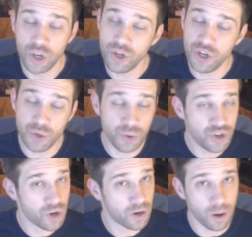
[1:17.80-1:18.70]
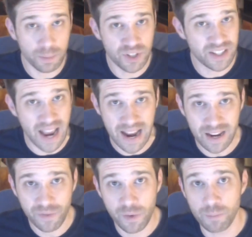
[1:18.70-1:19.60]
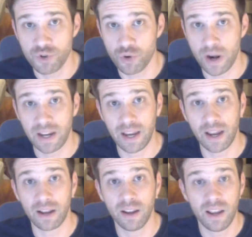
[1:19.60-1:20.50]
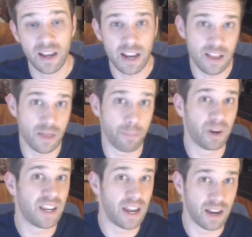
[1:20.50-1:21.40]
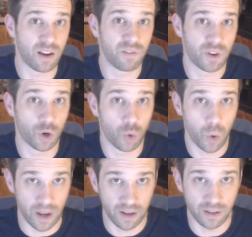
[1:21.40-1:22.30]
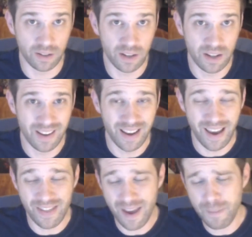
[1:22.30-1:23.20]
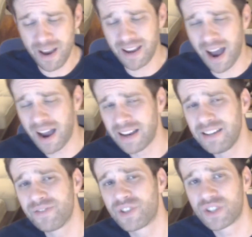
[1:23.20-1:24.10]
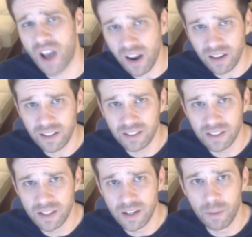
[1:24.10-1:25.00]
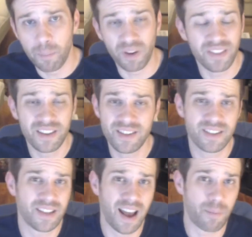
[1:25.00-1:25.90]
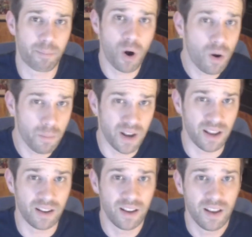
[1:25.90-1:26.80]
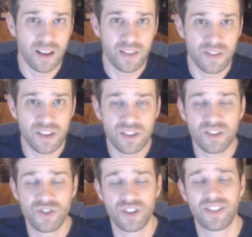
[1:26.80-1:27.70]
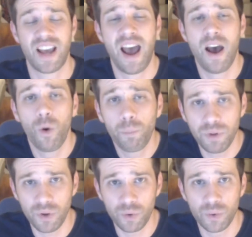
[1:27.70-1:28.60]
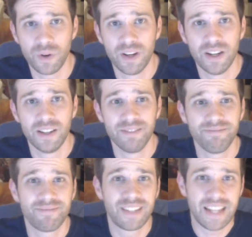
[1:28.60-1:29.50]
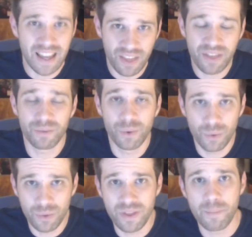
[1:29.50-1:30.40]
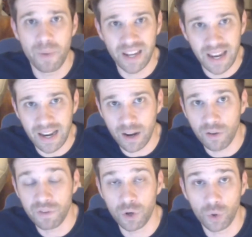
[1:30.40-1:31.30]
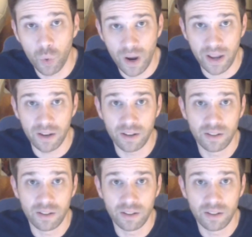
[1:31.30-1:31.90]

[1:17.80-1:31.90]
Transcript: you should abstain from drinking in the beginning of your quit. And that may kind of suck, but this is not permanent. This is just to help you get through the beginning of your quit.